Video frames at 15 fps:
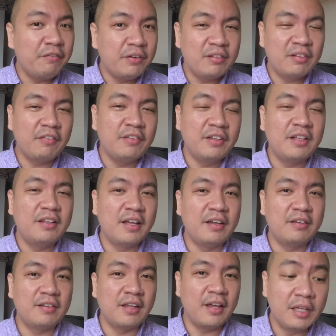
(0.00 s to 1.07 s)
every 70
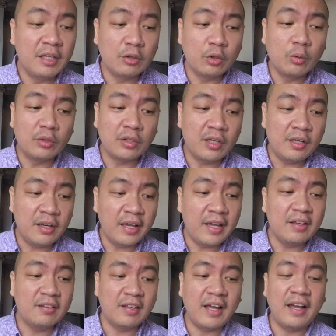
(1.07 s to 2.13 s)
days, the total
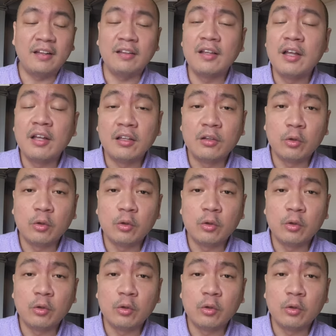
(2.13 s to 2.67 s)
is at